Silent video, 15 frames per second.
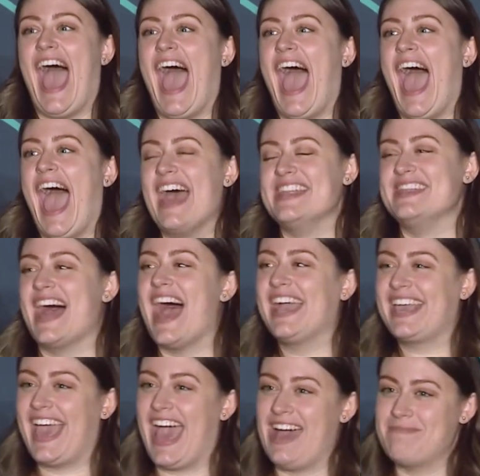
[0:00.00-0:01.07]
And that
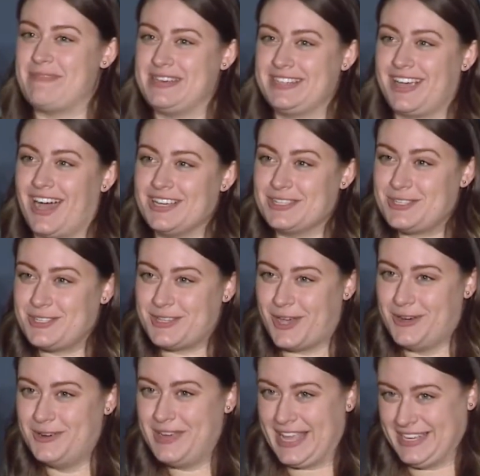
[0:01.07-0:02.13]
cabin got
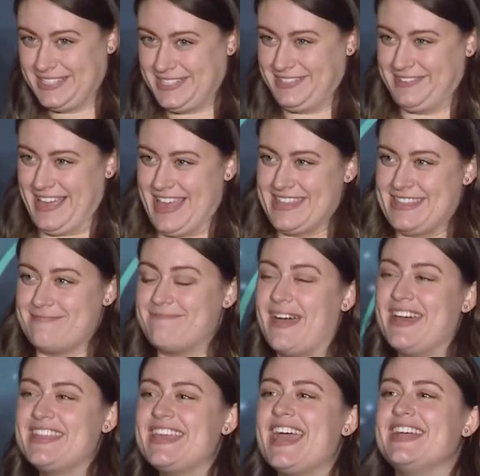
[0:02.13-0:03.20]
so into it that
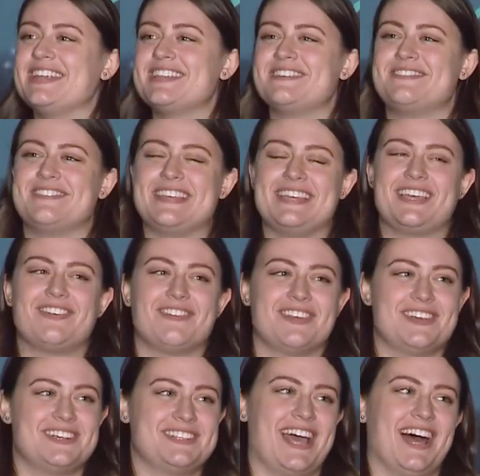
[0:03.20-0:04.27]
by the end of the week for
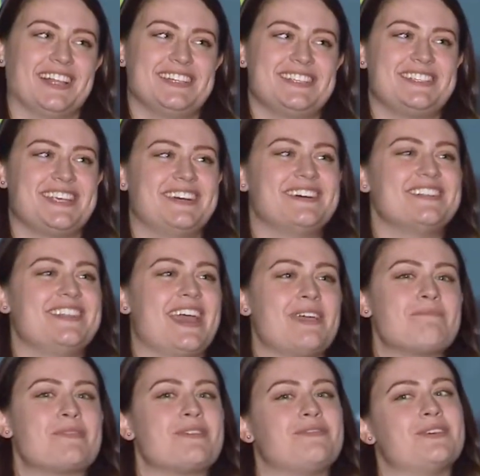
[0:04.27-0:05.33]
their talent show, they
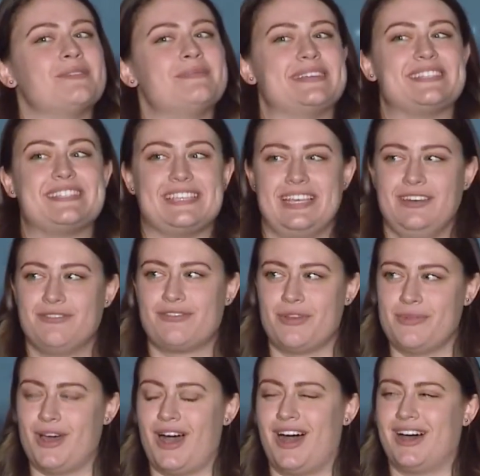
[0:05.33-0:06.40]
performed a scene from
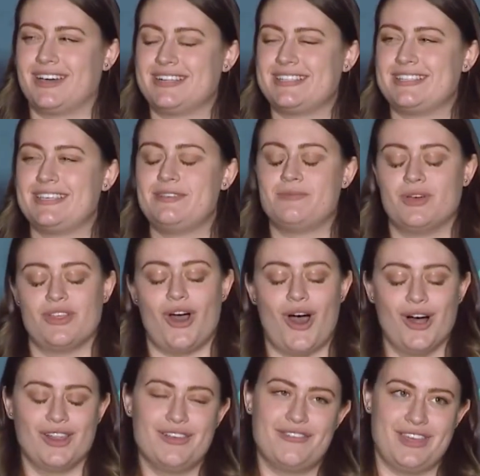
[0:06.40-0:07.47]
the Odyssey with
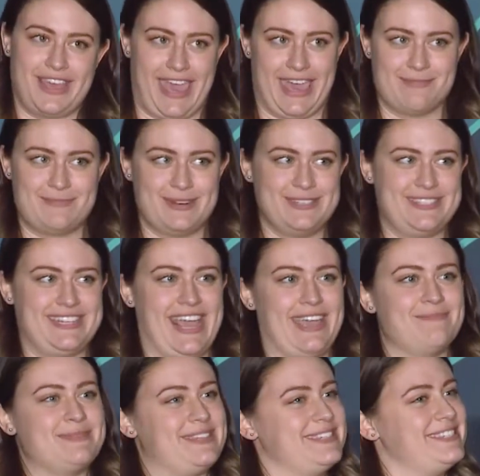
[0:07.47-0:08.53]
all of the campers'
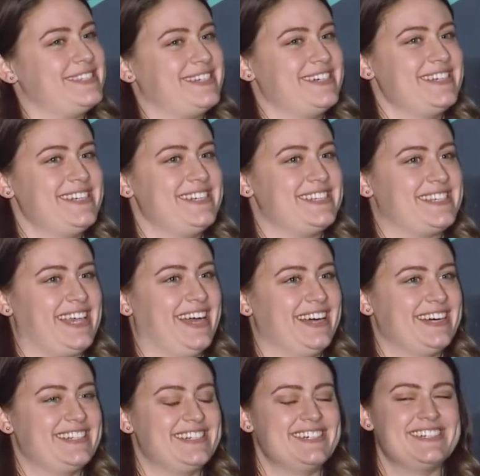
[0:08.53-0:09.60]
names inserted as
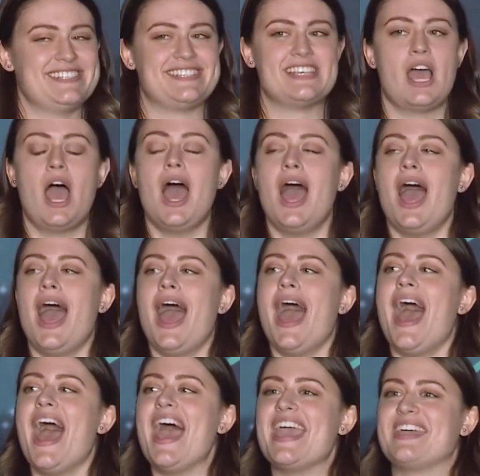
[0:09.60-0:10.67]
characters.
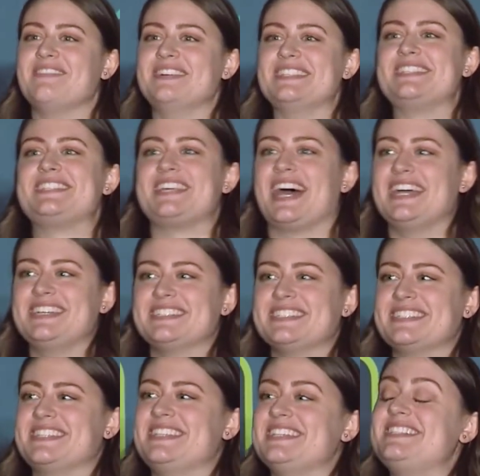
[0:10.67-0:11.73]
It was titled
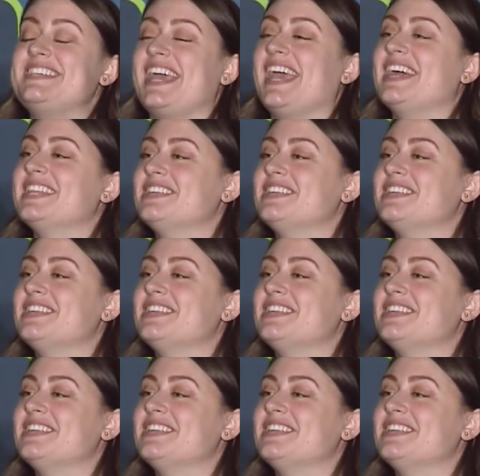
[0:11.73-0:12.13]
The Tale of